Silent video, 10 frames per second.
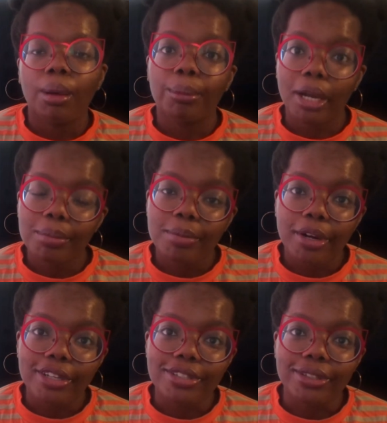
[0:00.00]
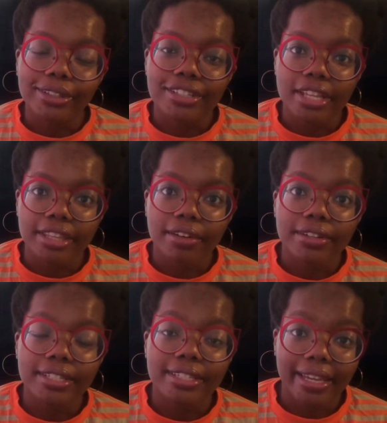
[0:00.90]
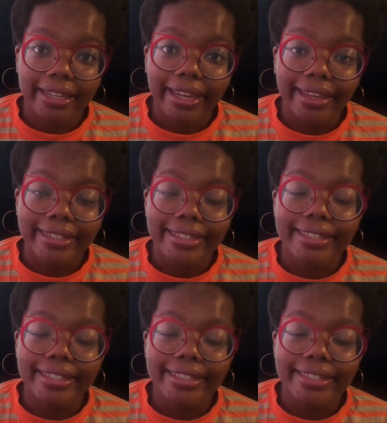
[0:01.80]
My proposal is that there is a dedicated,